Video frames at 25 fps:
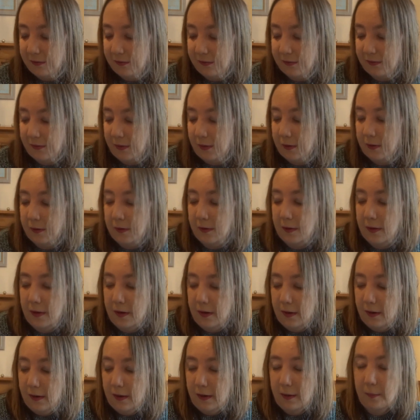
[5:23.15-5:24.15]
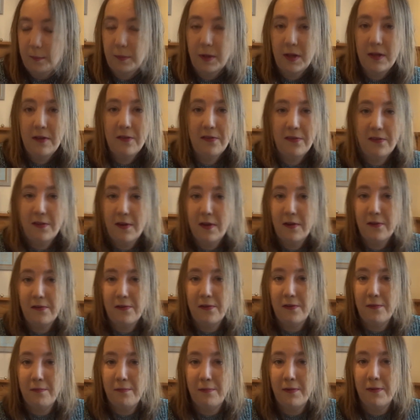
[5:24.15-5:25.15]
So I'm going to start
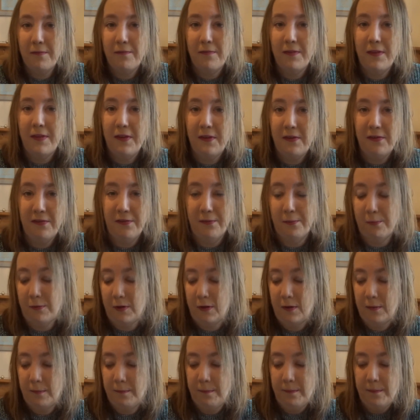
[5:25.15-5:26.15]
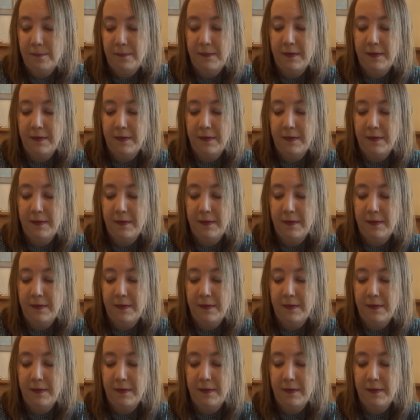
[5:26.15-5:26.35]
off with this one.